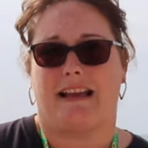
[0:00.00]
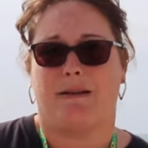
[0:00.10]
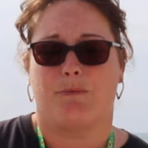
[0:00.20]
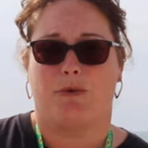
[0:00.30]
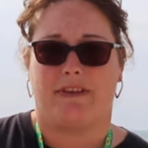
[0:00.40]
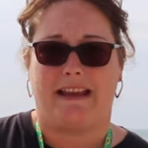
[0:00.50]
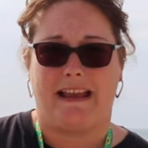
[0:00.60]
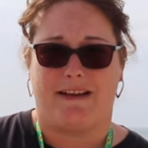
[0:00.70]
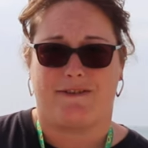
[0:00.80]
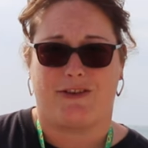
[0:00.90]
and what they
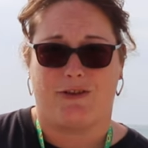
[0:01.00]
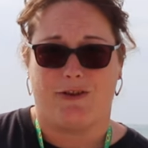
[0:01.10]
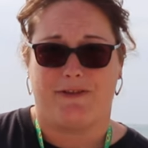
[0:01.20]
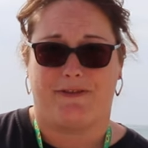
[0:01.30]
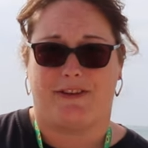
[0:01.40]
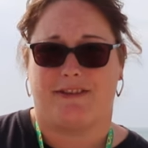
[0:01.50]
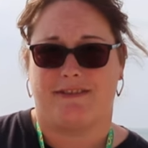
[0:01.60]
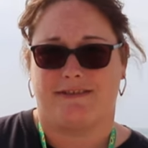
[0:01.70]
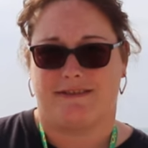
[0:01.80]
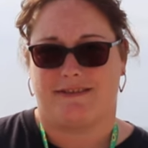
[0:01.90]
have to offer.
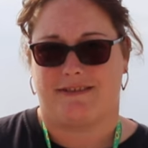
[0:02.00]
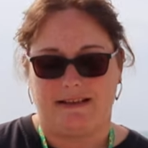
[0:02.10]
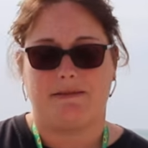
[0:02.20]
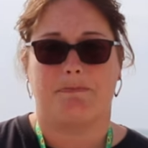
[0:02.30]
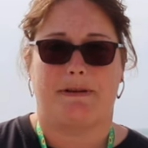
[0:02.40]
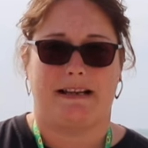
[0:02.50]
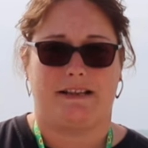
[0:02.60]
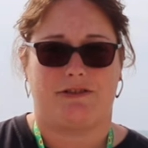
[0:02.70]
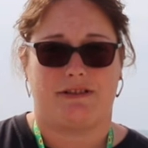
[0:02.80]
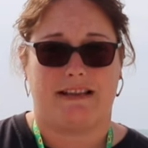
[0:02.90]
Did
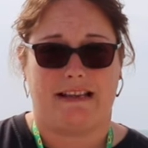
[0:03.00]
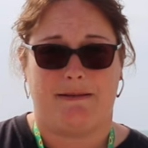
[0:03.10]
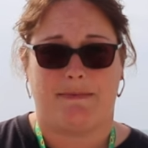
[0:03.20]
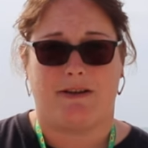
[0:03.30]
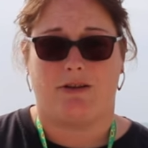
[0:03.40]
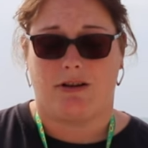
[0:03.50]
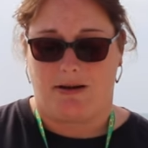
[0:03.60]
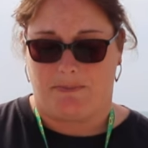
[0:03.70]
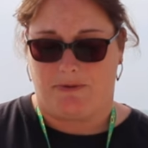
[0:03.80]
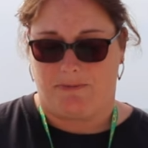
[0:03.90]
manage to email a
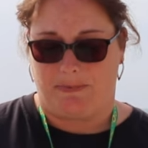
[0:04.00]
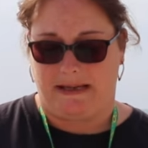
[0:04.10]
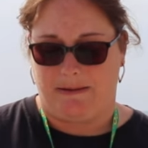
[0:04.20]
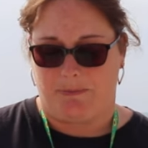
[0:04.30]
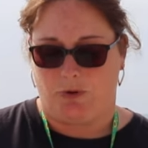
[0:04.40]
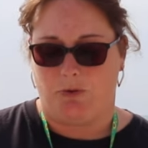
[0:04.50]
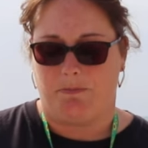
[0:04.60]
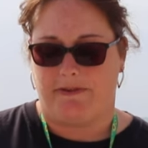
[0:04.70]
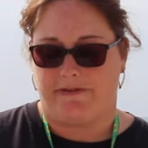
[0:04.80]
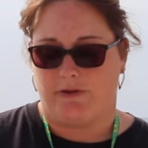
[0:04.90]
couple of people
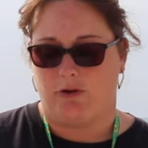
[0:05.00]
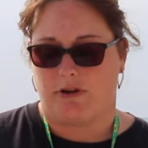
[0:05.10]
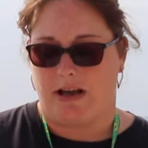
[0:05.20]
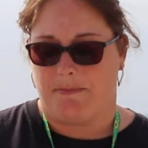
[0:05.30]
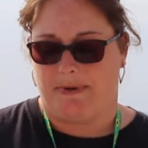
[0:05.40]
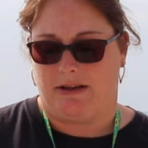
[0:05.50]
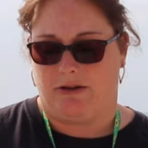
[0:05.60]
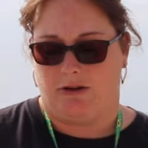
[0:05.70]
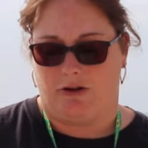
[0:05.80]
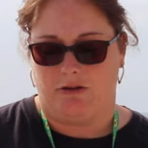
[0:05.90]
before coming
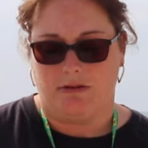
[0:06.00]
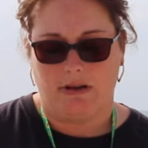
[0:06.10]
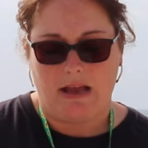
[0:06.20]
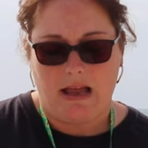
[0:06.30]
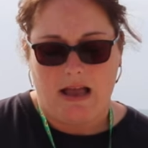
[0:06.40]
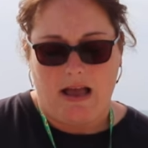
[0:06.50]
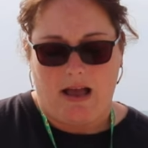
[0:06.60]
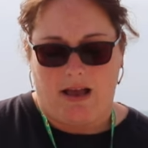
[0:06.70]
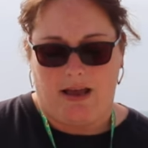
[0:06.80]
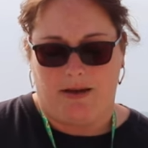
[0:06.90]
along.
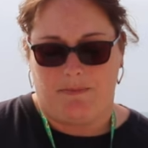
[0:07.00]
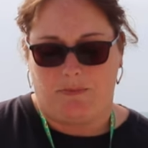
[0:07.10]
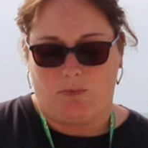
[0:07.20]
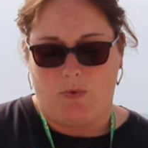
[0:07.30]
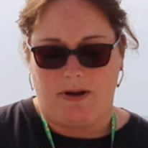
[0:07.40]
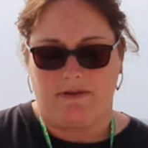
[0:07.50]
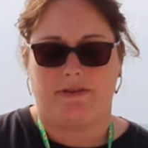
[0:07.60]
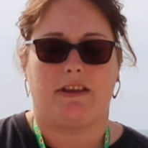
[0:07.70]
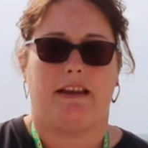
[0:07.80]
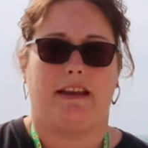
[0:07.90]
Um, one
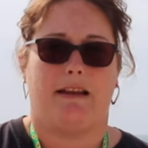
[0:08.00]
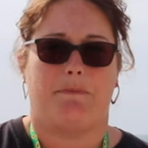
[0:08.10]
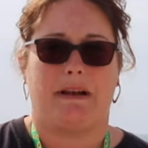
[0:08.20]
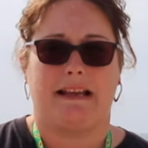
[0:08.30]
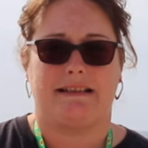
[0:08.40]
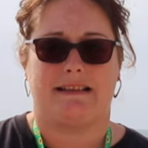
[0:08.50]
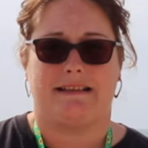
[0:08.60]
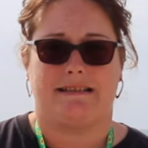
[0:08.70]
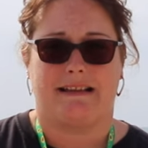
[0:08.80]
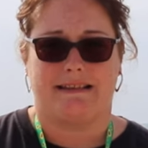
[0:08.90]
of the
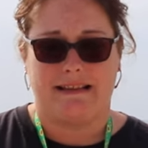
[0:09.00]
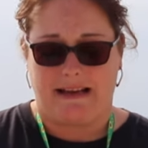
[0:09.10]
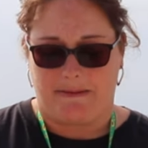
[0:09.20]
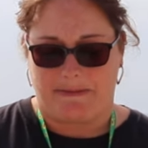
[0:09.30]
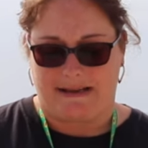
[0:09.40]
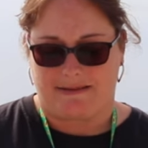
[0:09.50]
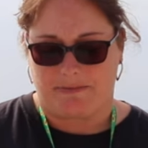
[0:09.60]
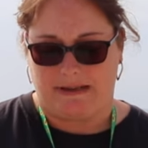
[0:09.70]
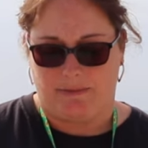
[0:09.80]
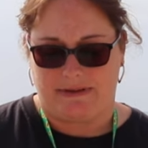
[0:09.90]
places that did get back
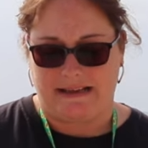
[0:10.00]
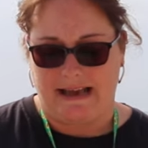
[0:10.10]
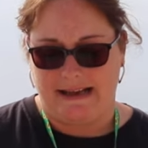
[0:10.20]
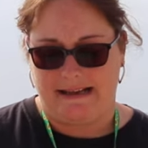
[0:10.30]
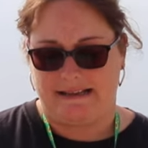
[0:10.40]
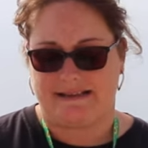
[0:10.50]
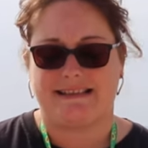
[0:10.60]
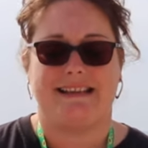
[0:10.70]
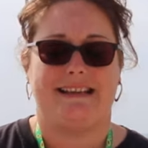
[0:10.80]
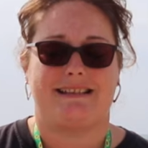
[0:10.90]
to me was Hayling
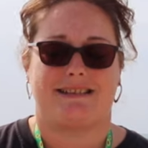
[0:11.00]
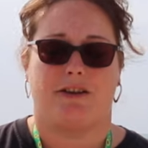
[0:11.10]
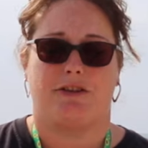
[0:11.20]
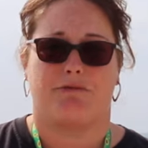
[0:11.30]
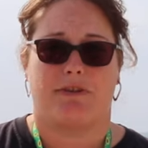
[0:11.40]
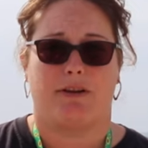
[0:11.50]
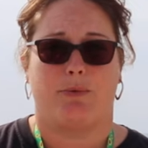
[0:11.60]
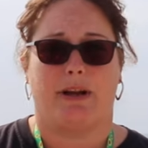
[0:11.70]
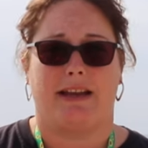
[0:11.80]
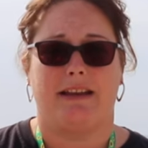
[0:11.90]
Seaside
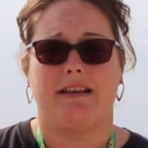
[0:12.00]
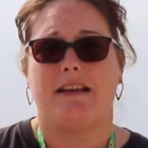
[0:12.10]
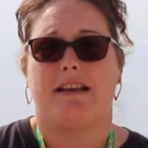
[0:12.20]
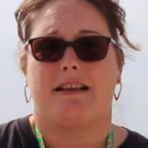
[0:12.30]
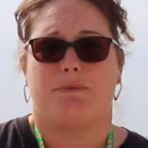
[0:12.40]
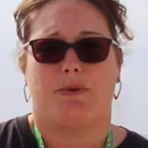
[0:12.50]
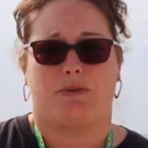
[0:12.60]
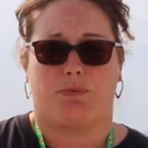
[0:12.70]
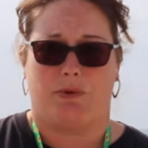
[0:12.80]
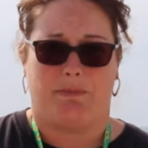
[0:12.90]
Railway,
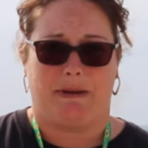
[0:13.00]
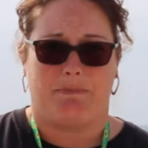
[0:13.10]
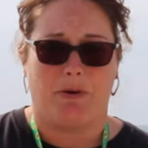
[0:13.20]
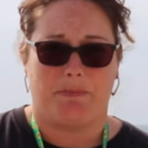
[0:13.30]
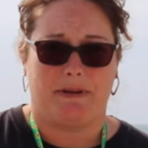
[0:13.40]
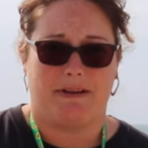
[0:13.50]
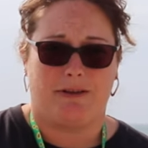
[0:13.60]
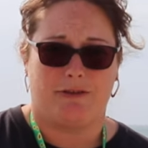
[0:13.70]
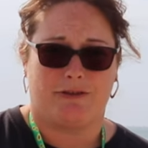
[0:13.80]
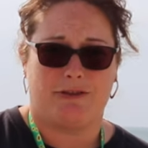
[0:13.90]
which we'll be popping
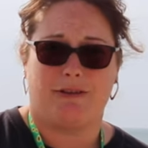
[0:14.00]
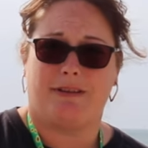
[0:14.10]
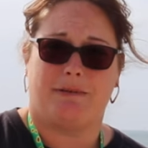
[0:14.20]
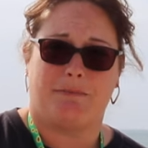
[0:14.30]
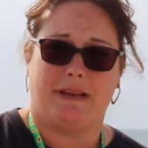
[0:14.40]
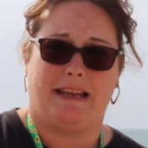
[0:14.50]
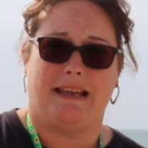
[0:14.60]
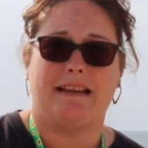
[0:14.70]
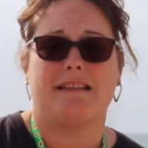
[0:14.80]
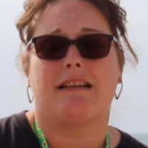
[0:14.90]
along to in a
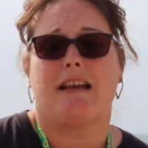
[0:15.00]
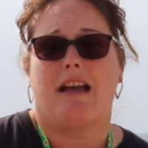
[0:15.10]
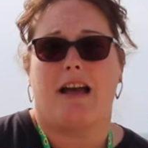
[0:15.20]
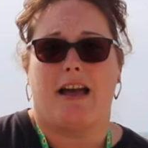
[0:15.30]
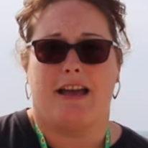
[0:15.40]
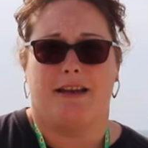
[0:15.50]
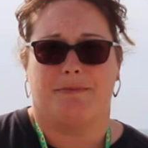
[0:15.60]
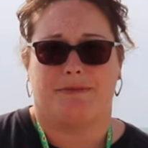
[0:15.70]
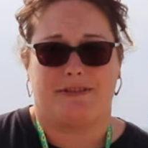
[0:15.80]
minute um,